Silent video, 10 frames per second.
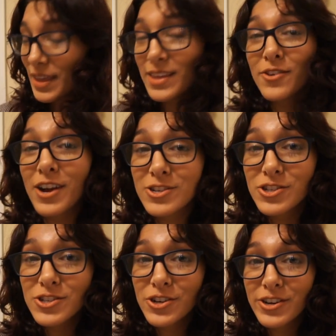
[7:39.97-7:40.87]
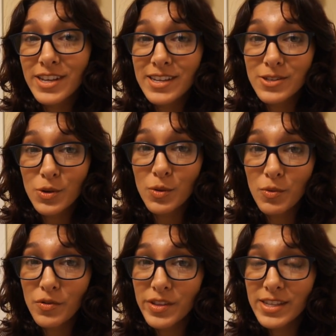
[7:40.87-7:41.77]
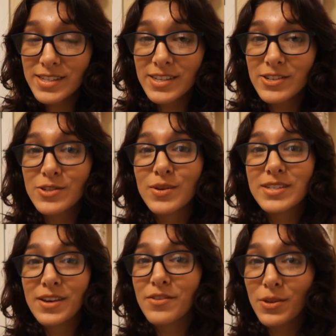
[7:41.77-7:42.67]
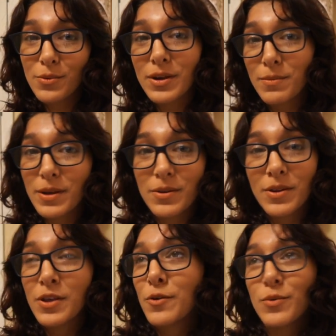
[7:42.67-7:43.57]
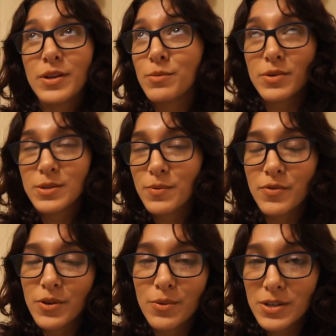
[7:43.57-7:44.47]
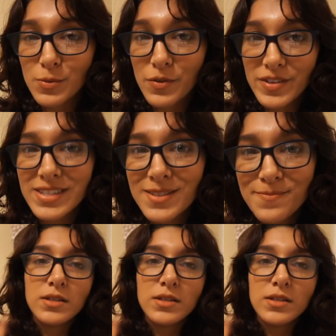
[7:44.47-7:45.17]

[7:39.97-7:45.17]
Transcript: And they're actually turning it into a movie this year, so I definitely recommend reading books before you watch movies.